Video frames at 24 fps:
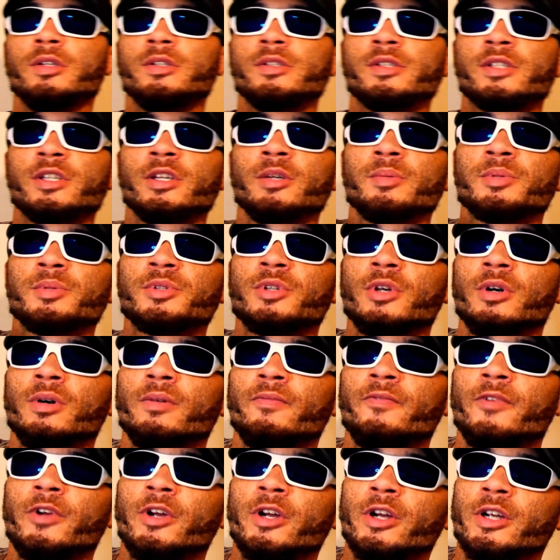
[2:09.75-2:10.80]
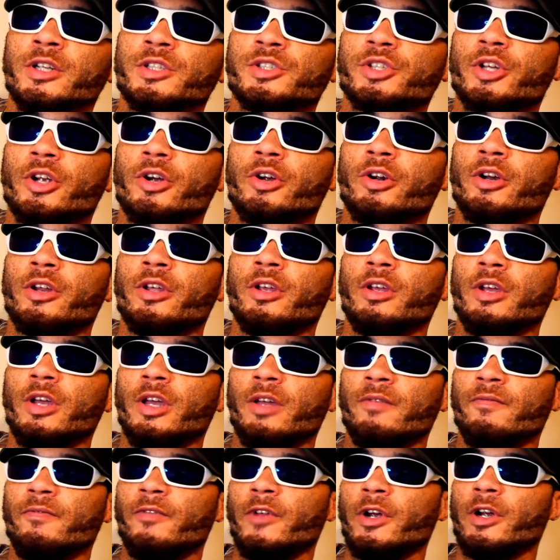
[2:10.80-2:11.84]
Zips up very sturdy
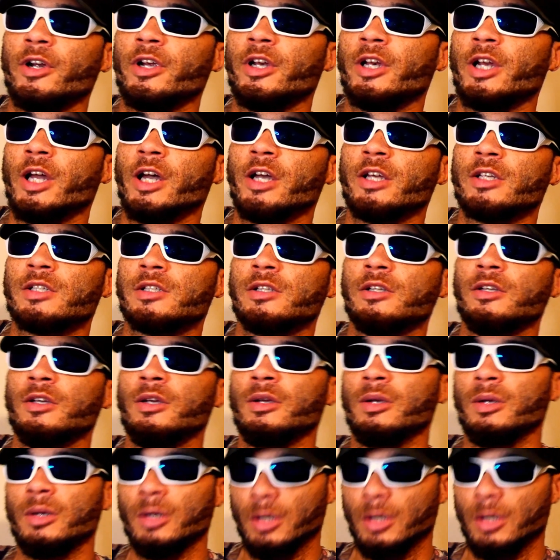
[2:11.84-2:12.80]
and very nicely.